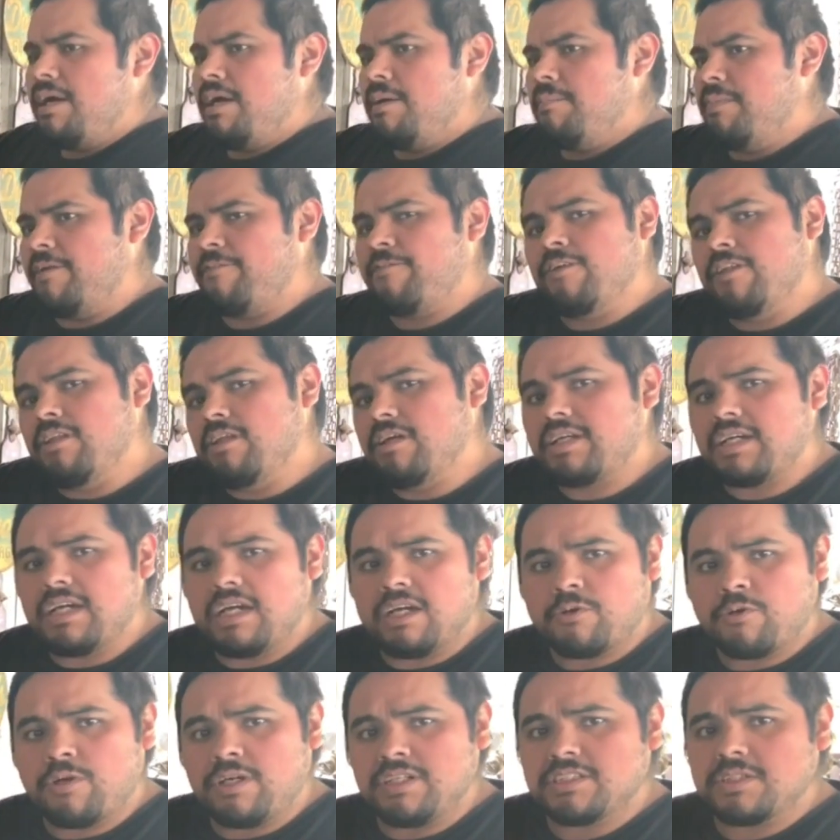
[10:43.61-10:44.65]
but if you look
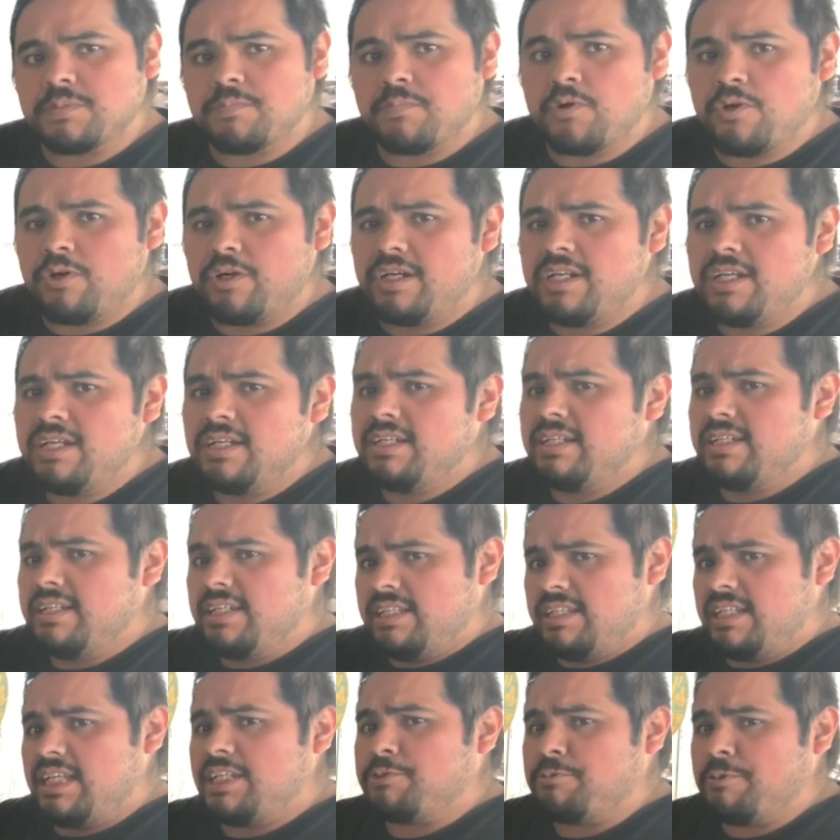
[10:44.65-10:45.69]
across the board,
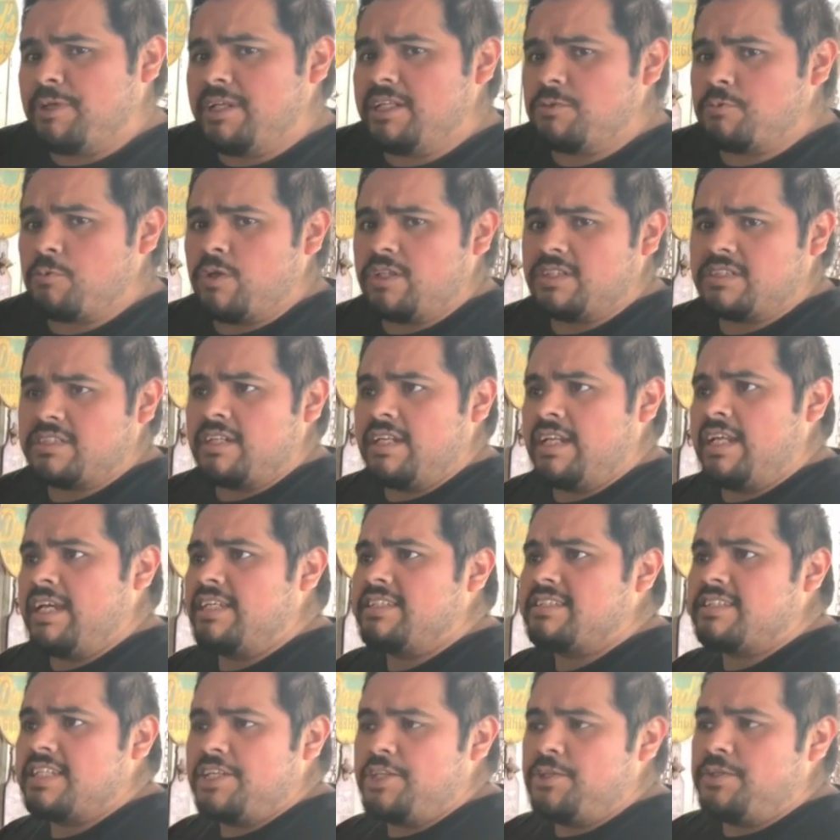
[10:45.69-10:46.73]
that's really what's going to
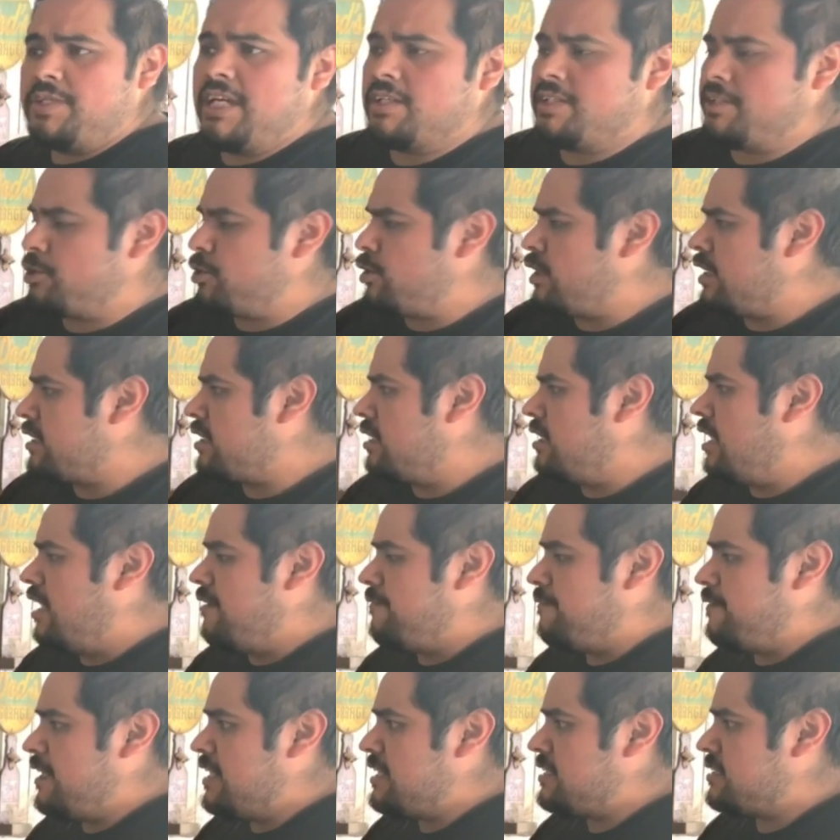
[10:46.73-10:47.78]
send you down the track a lot
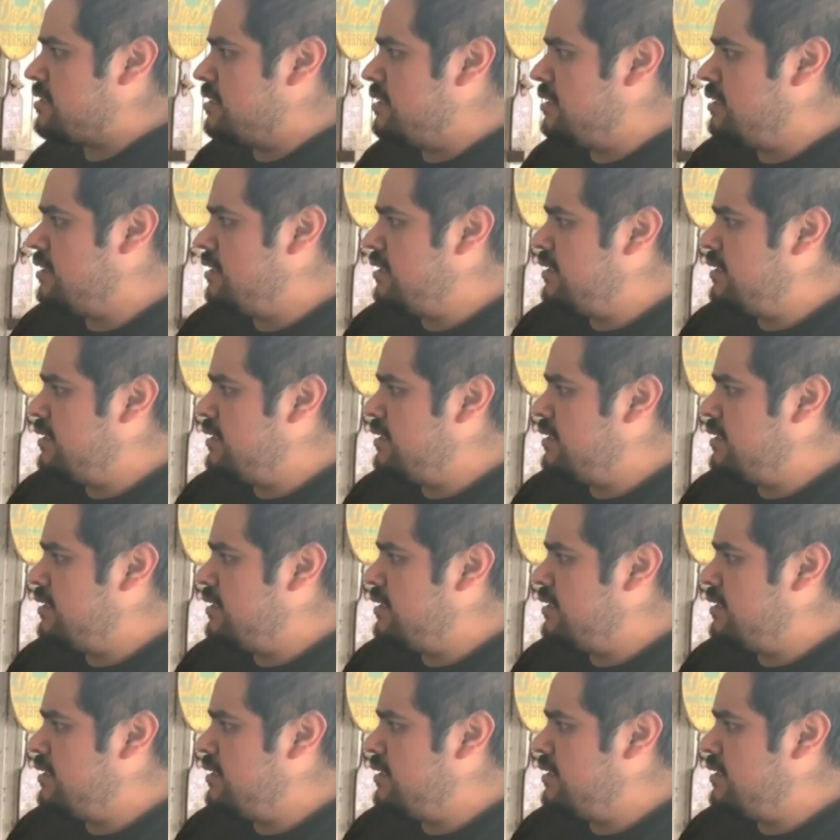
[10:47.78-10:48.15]
faster.